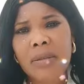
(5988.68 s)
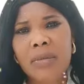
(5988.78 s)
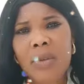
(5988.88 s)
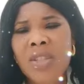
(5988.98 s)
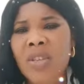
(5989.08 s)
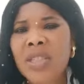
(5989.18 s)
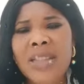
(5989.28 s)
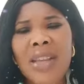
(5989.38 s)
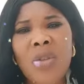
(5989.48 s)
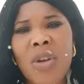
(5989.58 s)
Because I say
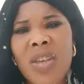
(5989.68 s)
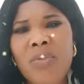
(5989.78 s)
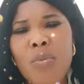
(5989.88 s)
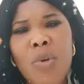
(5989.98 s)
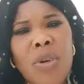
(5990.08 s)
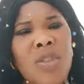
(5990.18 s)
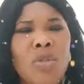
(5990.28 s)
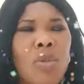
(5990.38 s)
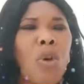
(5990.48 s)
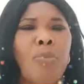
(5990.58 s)
they don't give you money,
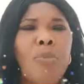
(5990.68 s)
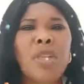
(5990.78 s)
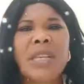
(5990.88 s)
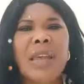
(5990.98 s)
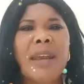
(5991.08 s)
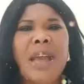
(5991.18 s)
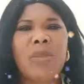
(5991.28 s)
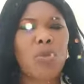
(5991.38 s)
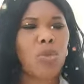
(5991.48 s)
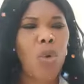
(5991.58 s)
so nobody get
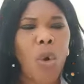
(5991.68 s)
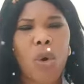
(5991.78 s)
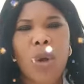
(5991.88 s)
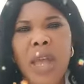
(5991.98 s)
right to talk.